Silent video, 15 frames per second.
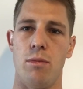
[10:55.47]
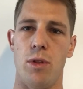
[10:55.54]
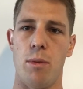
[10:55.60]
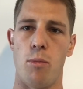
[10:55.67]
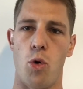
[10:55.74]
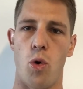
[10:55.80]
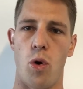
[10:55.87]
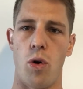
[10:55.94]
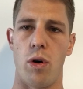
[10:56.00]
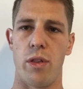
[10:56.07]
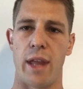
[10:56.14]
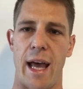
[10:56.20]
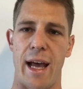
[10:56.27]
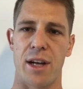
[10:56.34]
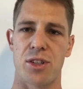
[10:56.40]

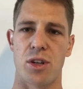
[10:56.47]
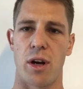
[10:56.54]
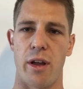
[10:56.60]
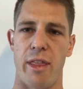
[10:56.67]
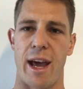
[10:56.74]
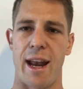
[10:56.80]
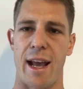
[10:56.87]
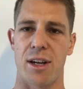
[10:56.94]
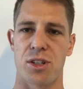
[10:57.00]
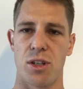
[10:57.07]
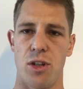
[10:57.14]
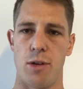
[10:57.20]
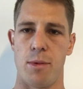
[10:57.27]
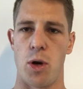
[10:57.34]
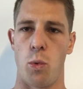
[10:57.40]
that extra
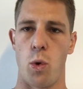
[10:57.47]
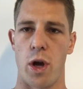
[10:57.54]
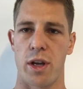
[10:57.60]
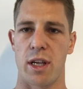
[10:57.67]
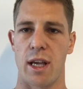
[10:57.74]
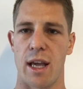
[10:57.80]
little bit of work